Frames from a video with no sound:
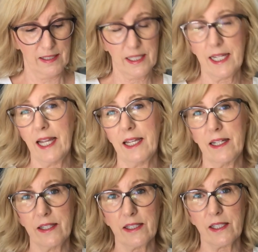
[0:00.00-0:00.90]
Today
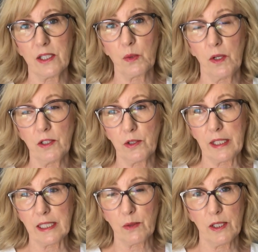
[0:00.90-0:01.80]
it is a
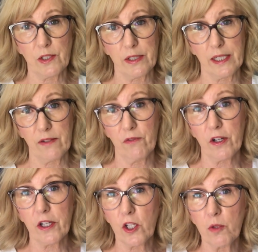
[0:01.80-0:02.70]
sweltering and
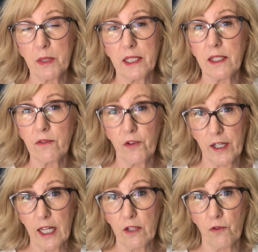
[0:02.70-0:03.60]
very humid for
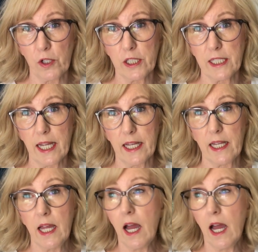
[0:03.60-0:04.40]
California day.